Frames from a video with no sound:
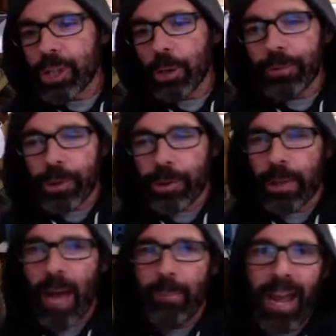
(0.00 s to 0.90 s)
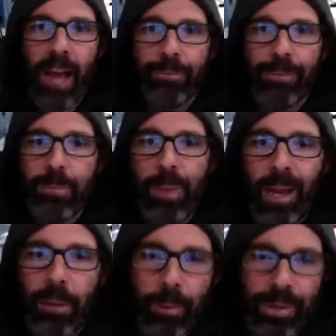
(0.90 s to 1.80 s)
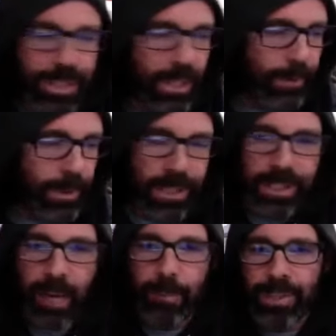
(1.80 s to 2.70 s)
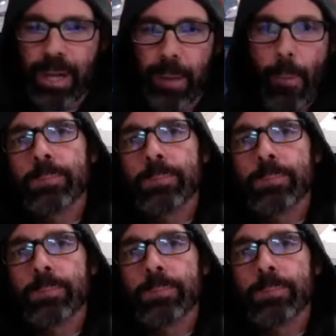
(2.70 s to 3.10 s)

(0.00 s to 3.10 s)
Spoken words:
go for another lap. I have feedback. I want to see if it's the same this time.